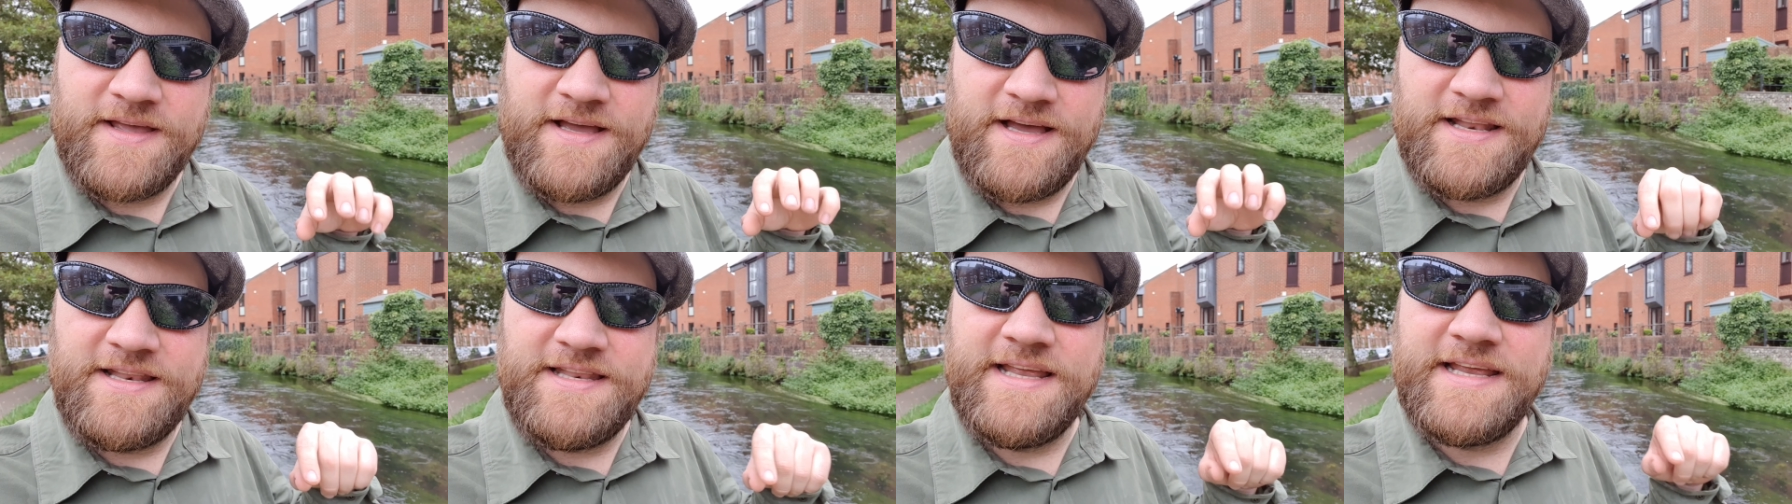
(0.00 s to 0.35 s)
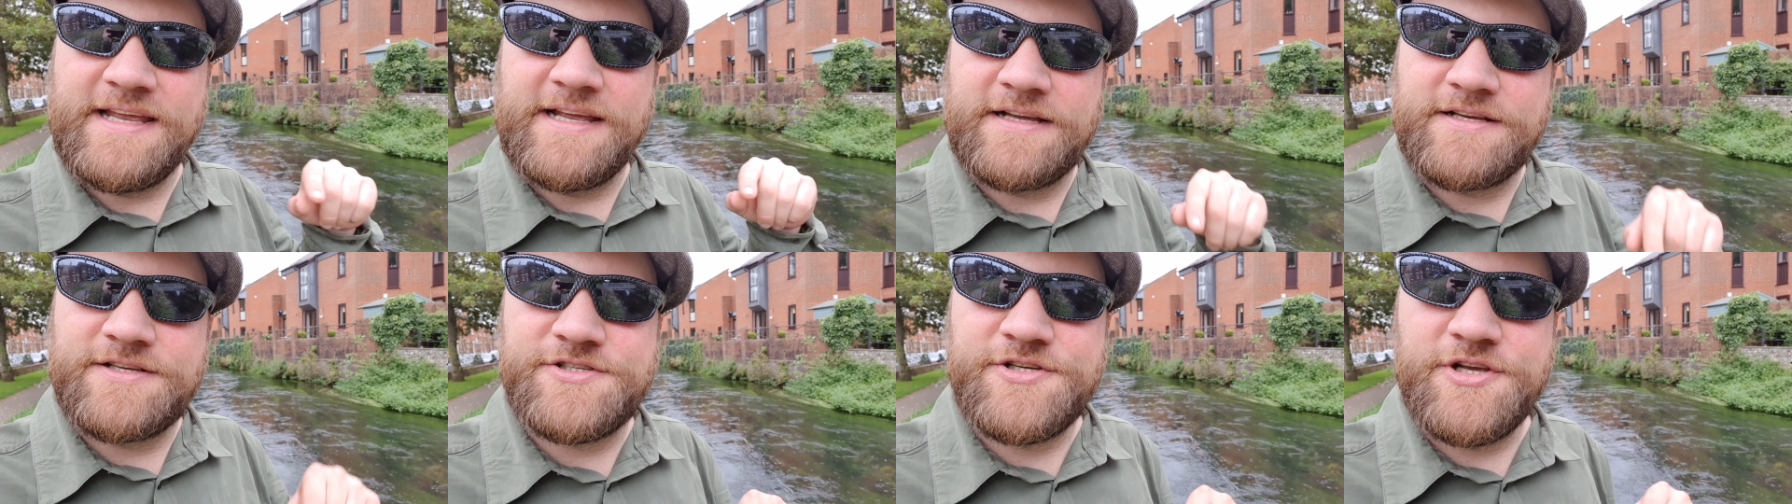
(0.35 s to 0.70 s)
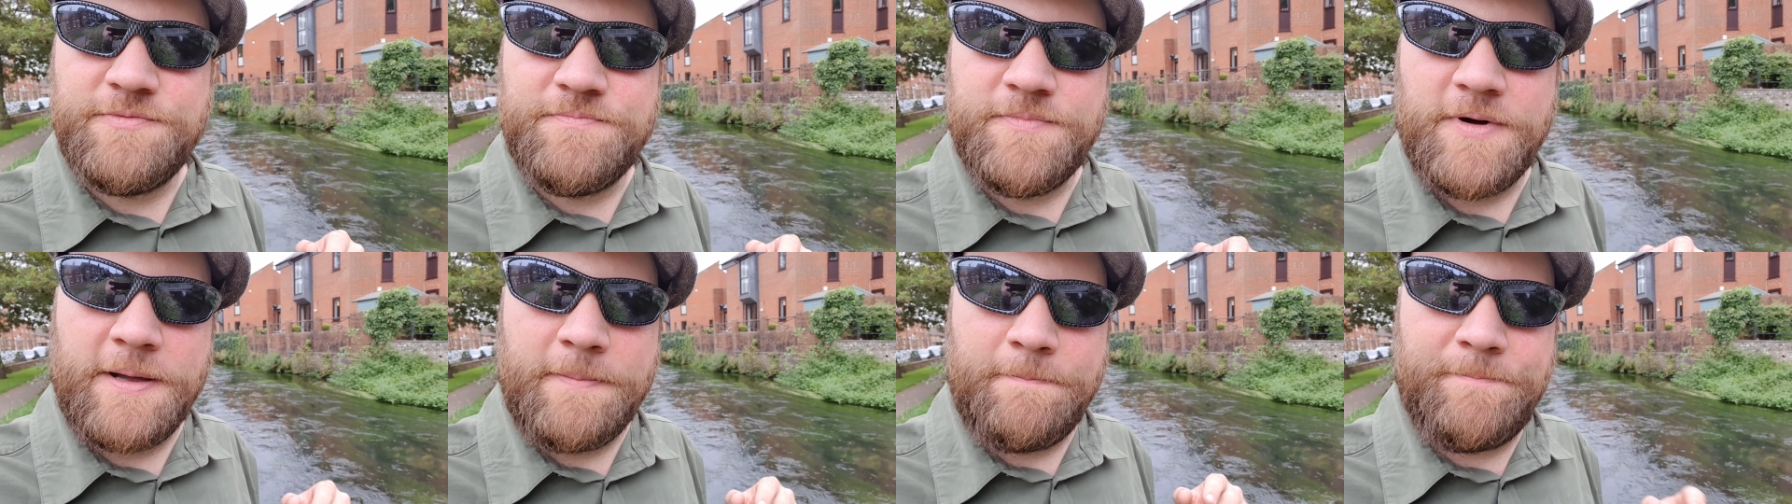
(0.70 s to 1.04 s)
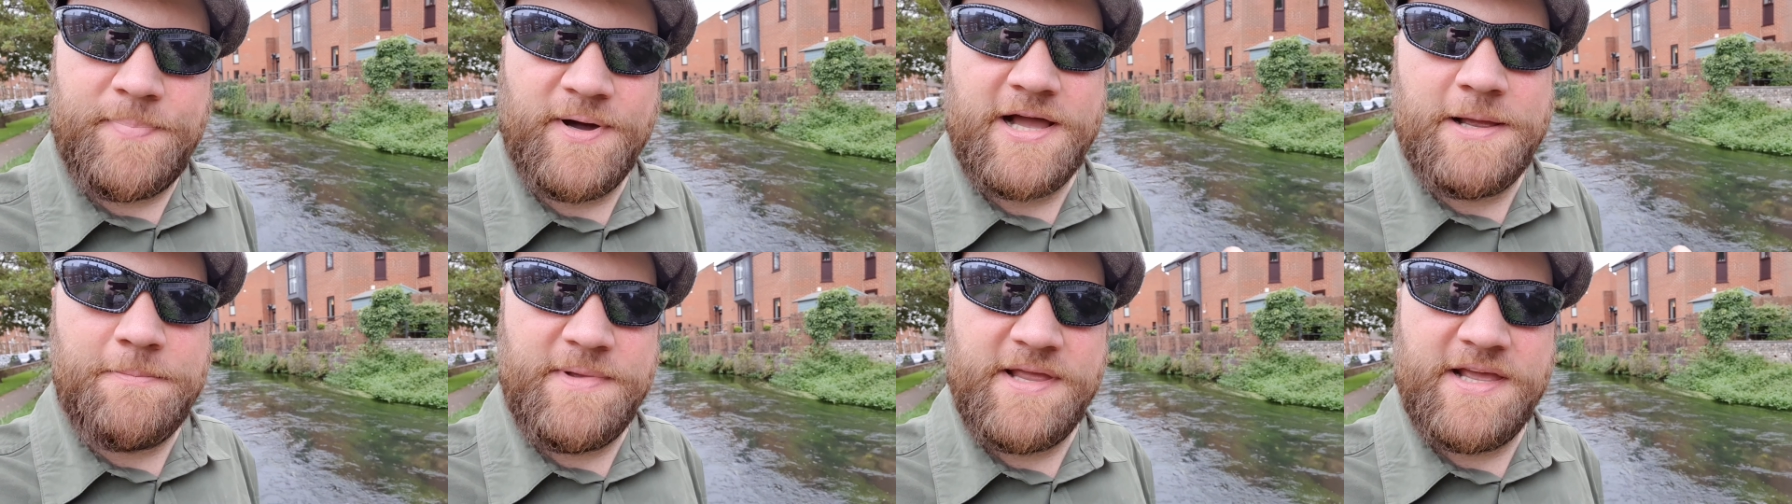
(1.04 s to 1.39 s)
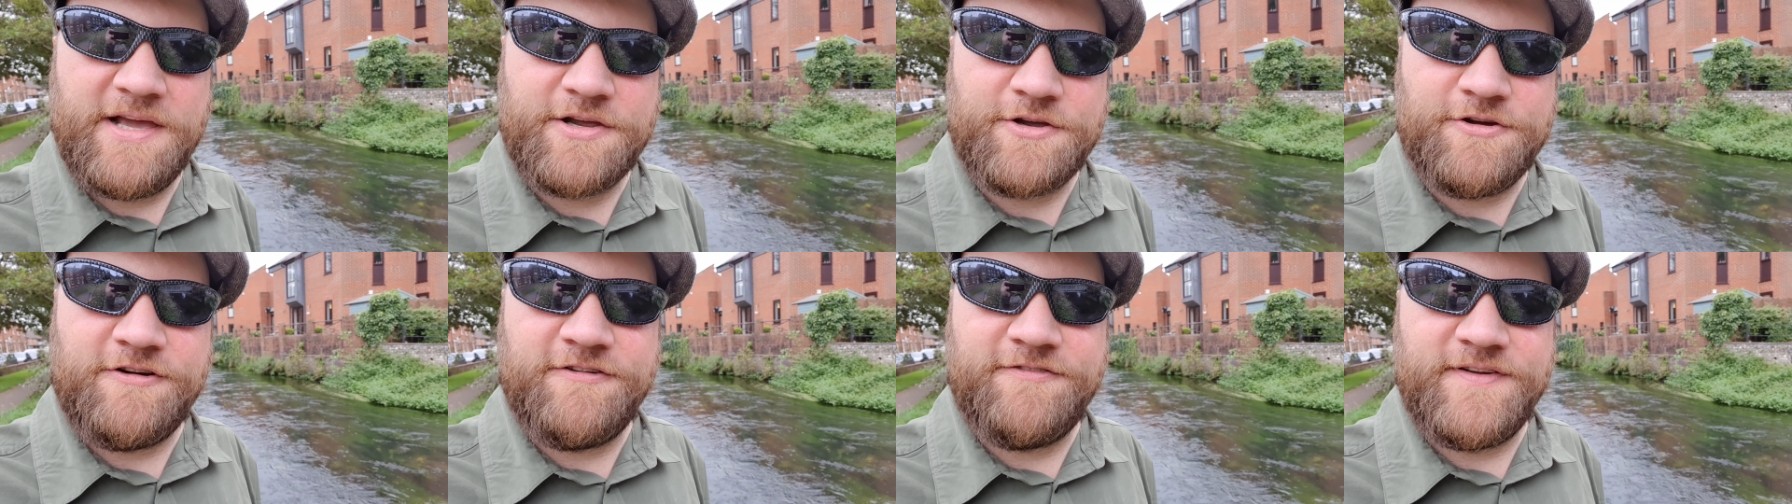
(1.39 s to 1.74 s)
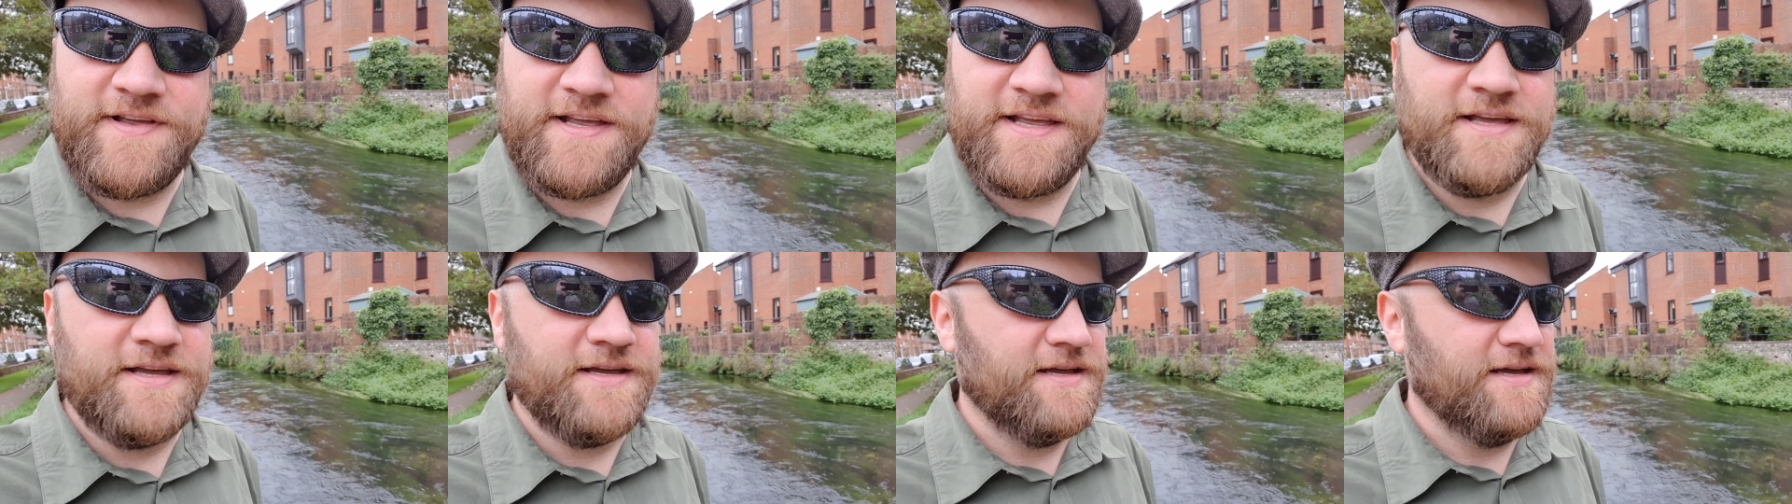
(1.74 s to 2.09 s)
a link to my Buy Me A
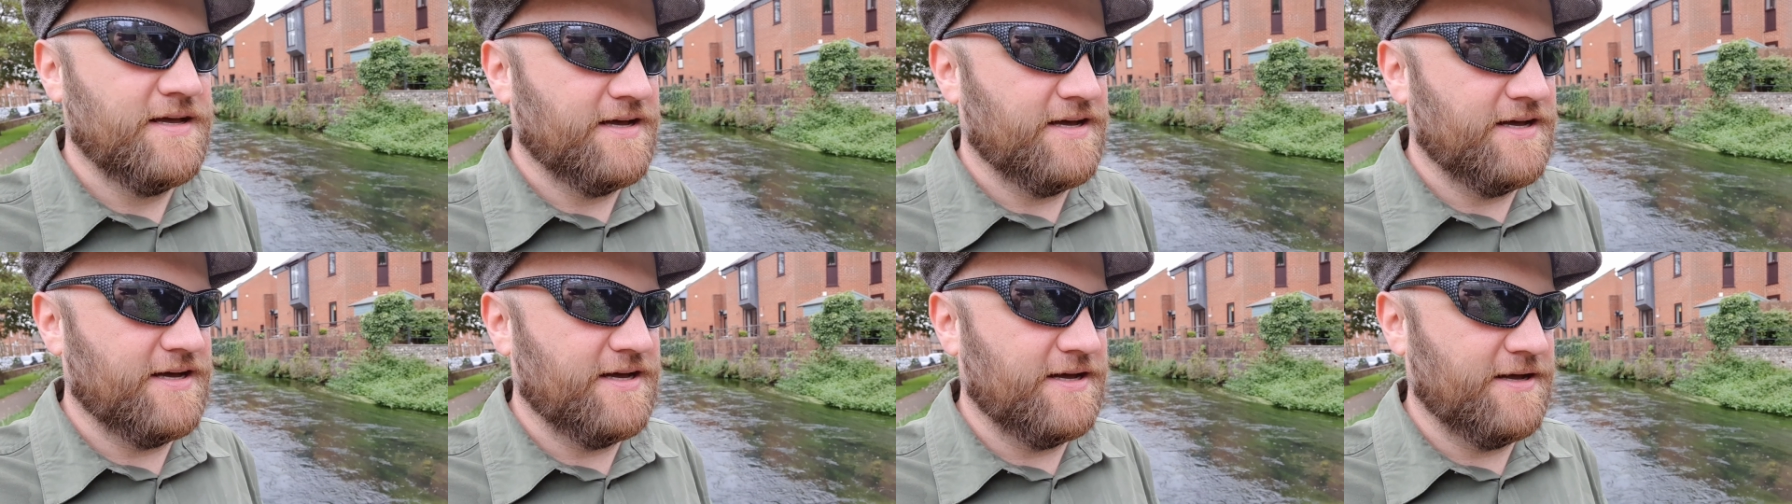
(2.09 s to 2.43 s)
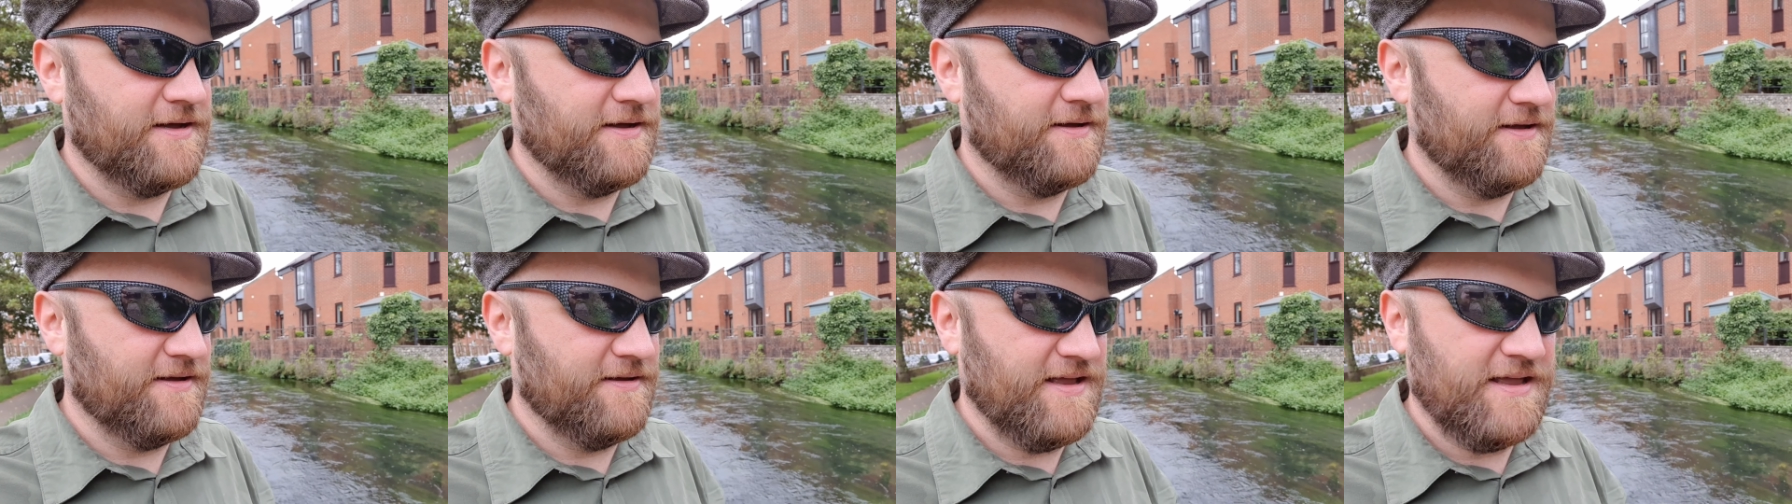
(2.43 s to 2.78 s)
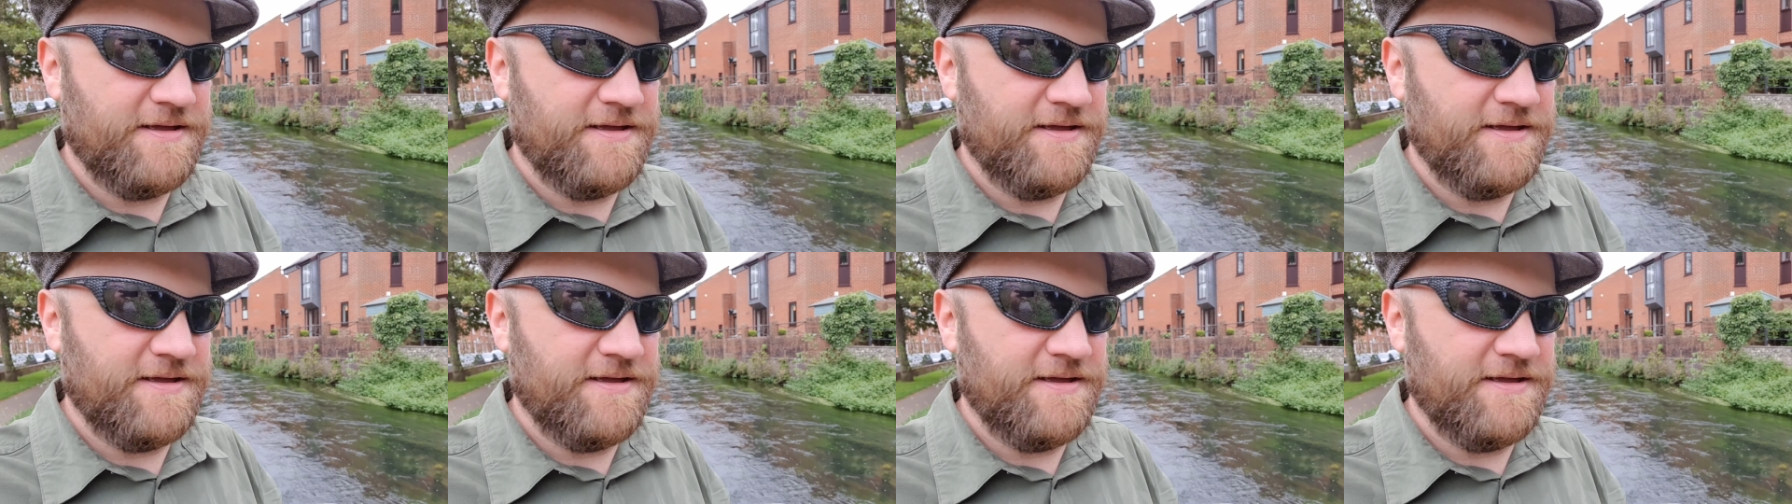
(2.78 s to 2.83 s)
Coffee uh,